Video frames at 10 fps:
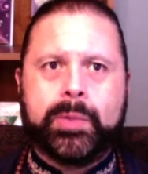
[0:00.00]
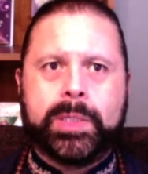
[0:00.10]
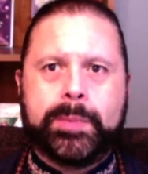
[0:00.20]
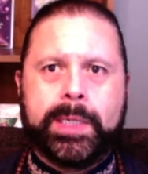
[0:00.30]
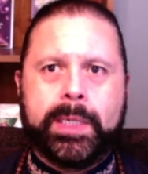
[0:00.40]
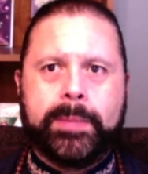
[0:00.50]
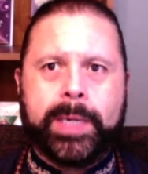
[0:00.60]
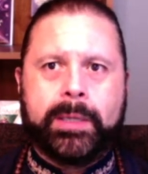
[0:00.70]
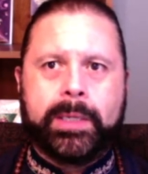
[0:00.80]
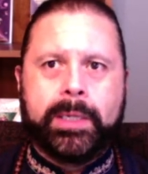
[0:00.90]
when speaking
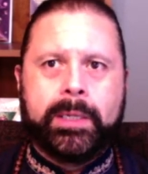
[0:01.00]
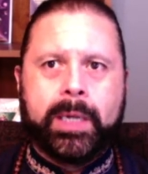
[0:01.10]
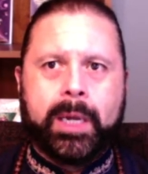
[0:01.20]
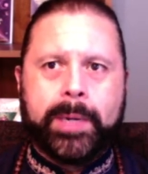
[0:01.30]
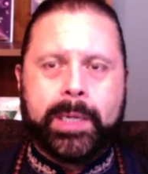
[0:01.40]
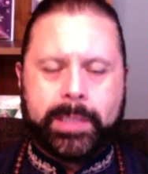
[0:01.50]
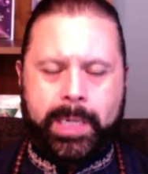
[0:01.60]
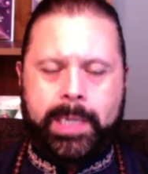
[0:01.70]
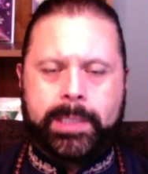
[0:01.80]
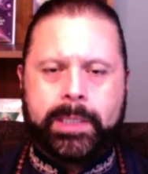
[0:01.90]
about
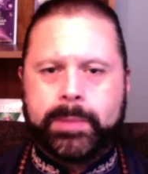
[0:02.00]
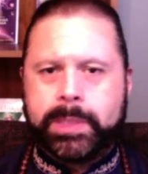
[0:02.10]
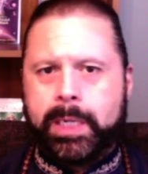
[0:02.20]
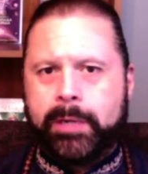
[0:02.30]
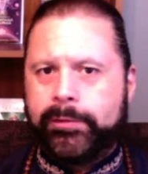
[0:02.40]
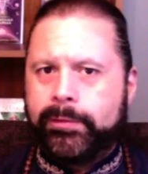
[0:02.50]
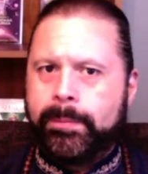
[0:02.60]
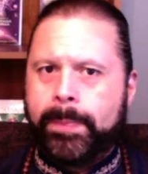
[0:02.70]
God himself,